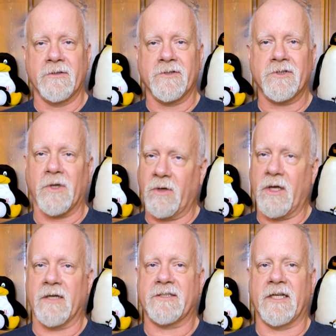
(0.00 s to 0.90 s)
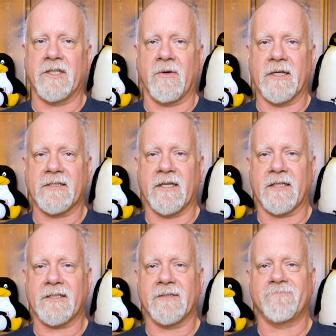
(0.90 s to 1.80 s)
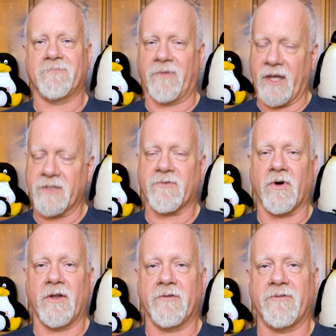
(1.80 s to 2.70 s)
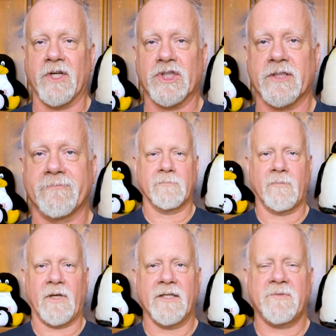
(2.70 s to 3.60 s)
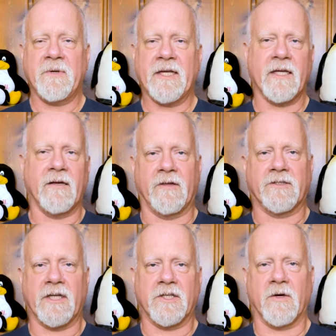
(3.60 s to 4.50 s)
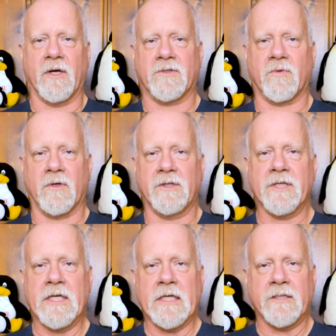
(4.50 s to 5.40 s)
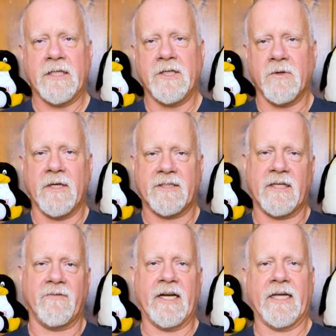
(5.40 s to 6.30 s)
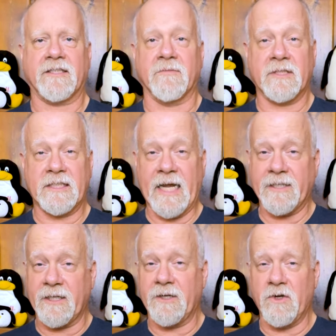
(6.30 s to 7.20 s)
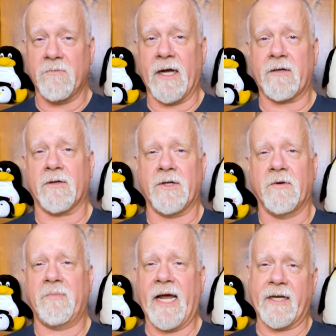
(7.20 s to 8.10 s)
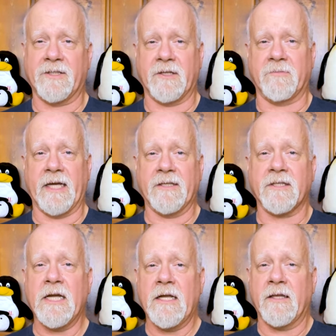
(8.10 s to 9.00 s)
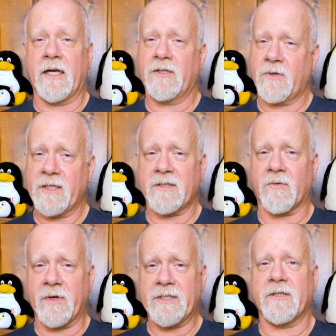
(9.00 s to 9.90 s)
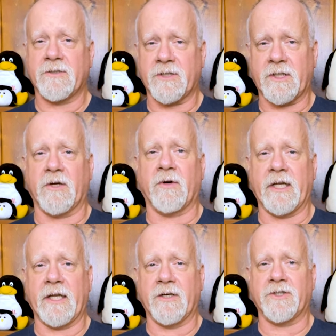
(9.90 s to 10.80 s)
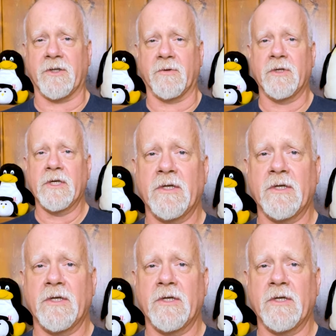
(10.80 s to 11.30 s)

So long, CentOS 6, and thanks for all the fish. And speaking of the CentOS world, CentOS 7 has some snazzy new microcode package updates that address a recent security issue.